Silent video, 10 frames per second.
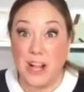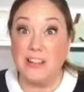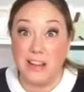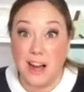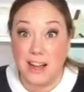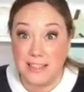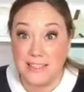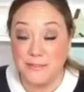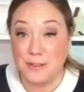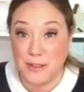a lot
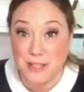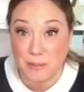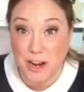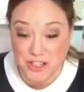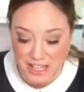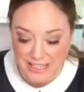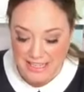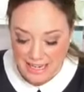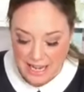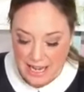for this project
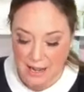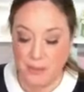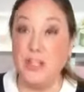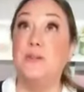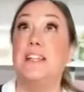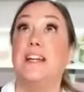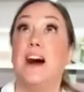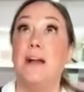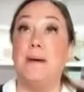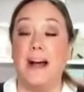using an
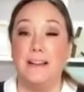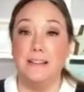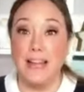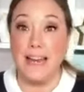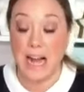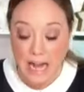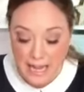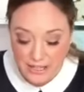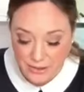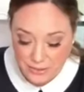iPad. And
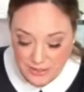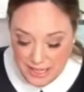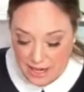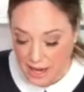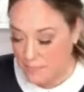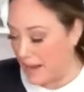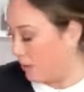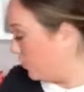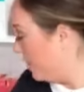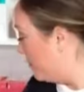I use an
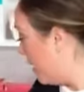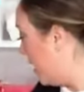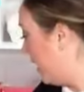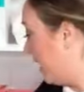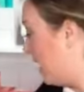iPad with my